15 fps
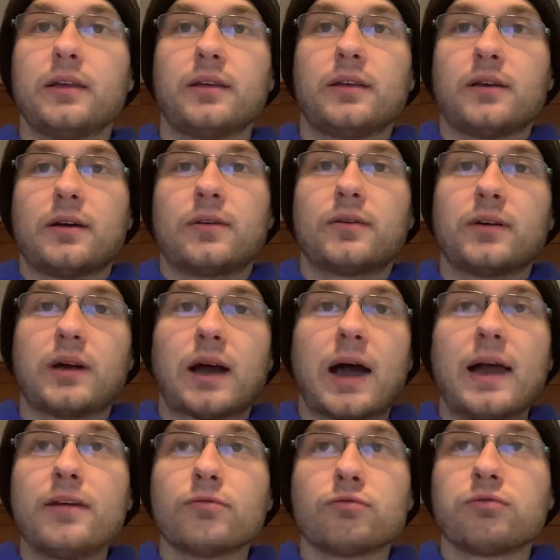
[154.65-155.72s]
you know,
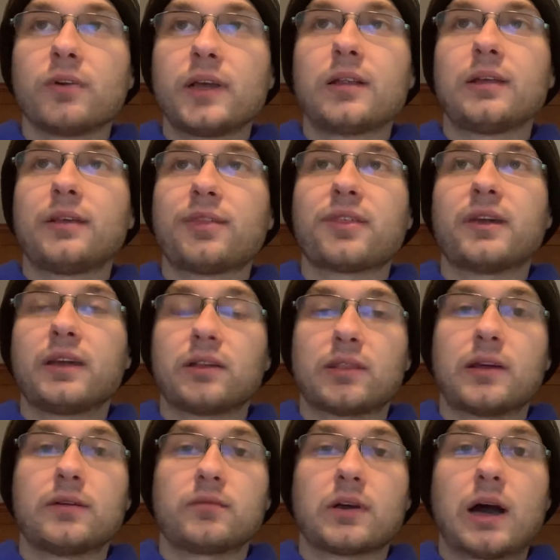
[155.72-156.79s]
I really think
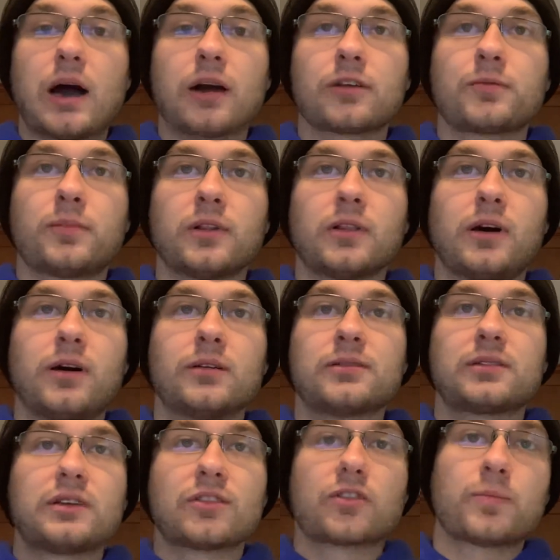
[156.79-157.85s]
that Coxe
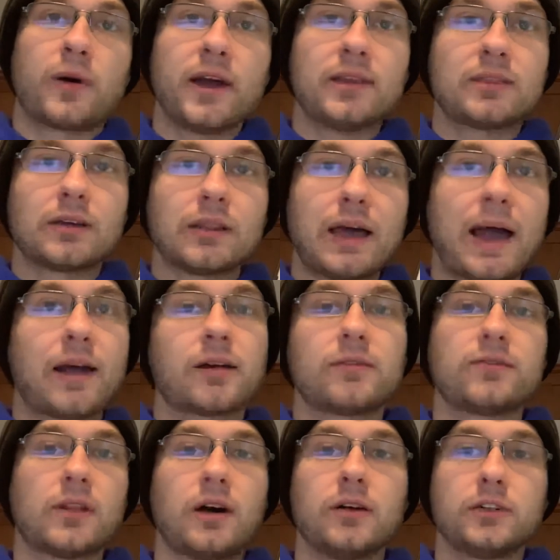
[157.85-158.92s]
belongs, despite the lack
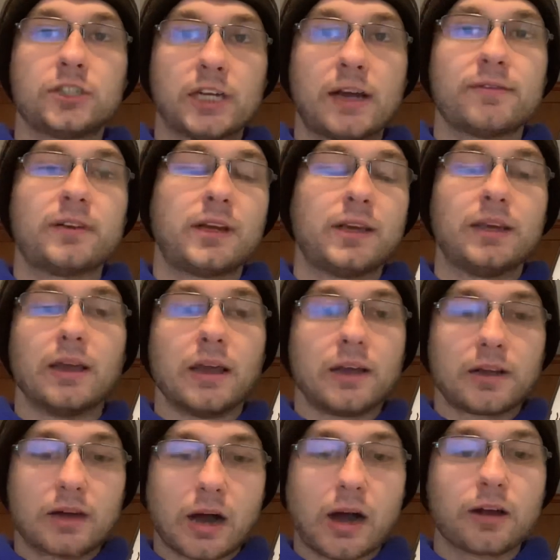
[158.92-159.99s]
of longevity,
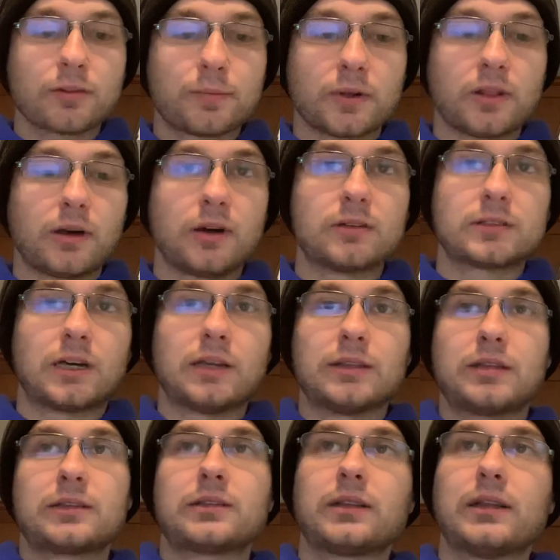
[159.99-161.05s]
Coxe belongs on
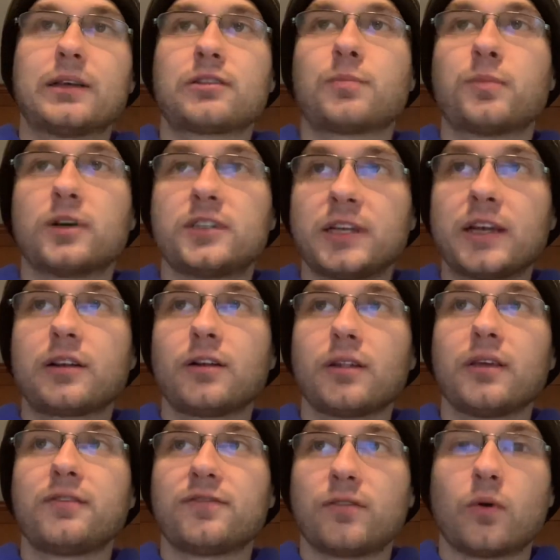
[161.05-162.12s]
this list,
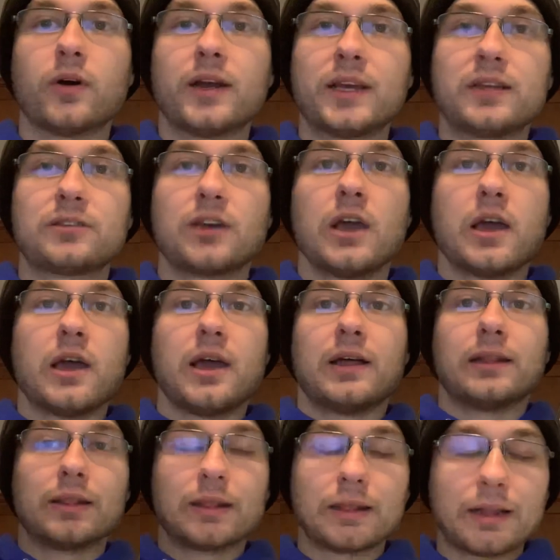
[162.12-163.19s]
particularly for his
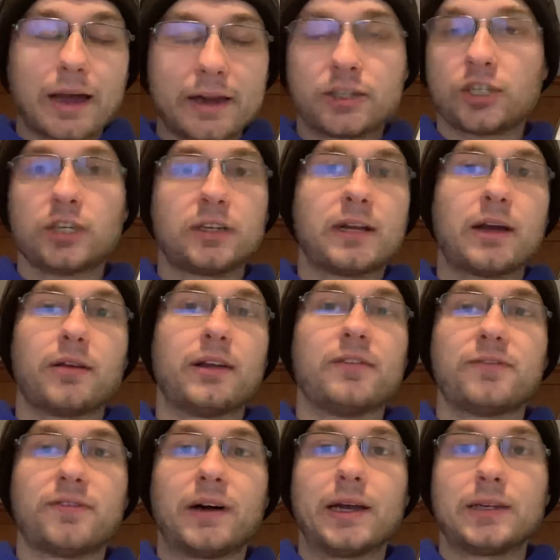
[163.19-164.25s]
legendary
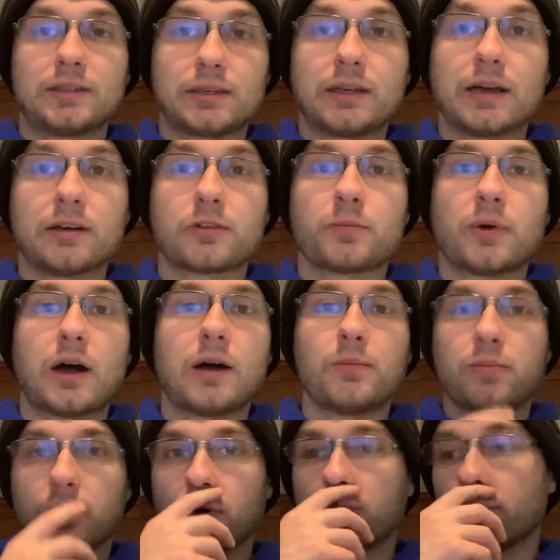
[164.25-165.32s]
fights against
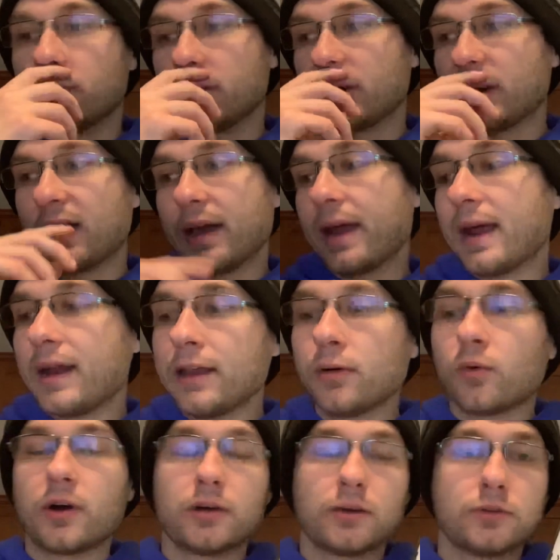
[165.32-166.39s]
Bob Probert.
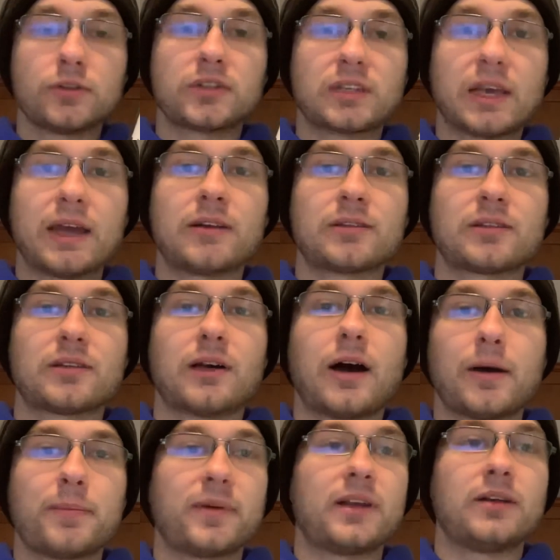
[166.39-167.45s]
Anyone who stands
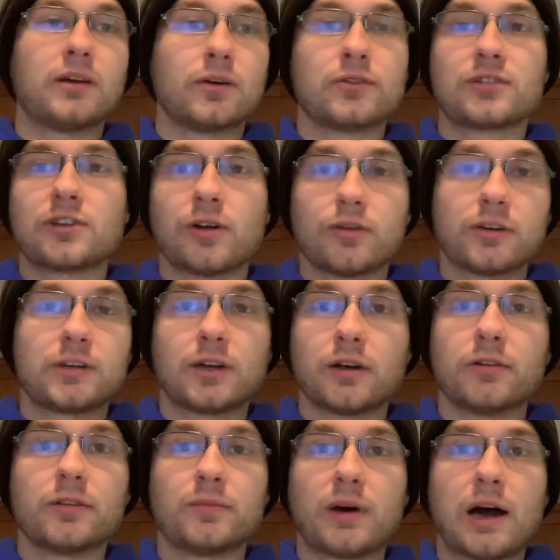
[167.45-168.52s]
up and goes toe-to-toe -to
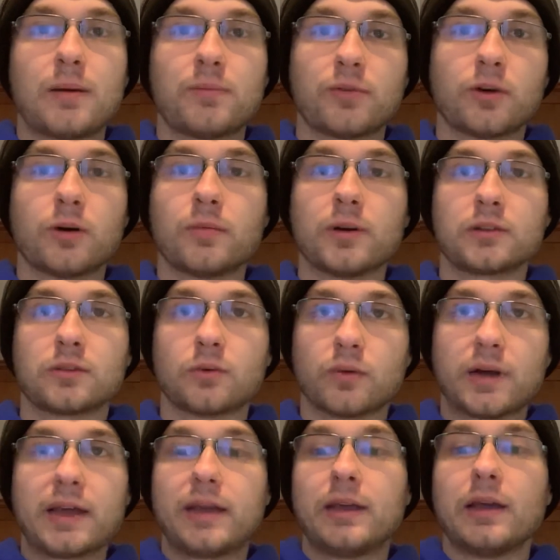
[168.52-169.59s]
-toe with Bob Probert the
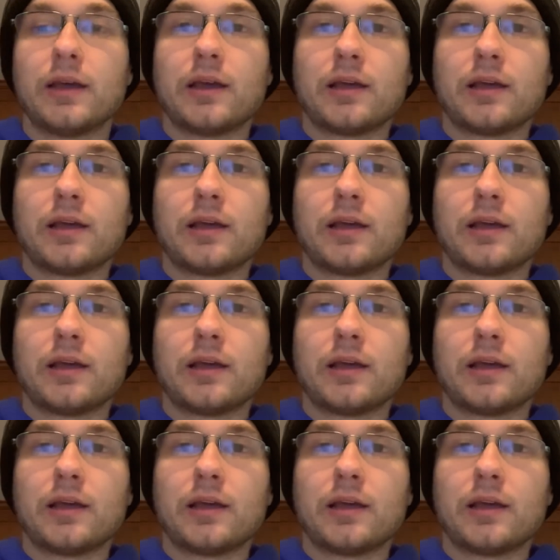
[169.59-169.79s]
way